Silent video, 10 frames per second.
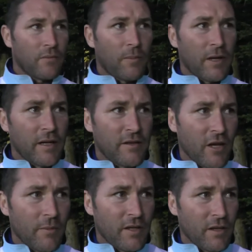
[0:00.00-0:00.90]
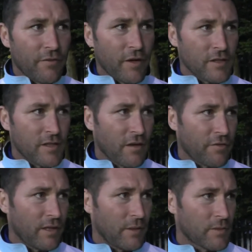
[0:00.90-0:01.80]
We played a diamond in the first
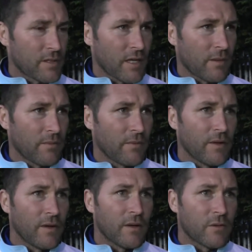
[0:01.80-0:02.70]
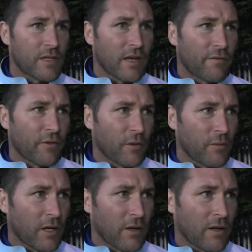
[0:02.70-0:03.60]
half, and he was getting
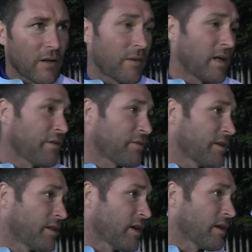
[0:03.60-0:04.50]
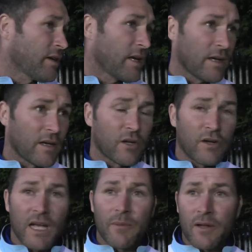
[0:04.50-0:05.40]
forward well up the left, and yeah, had a
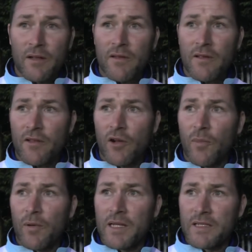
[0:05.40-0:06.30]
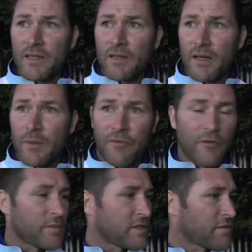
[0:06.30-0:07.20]
good game. But there's a lot of pleasing
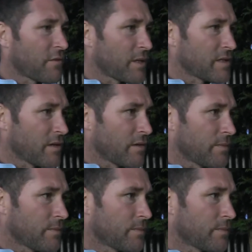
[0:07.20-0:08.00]
performances for me tonight.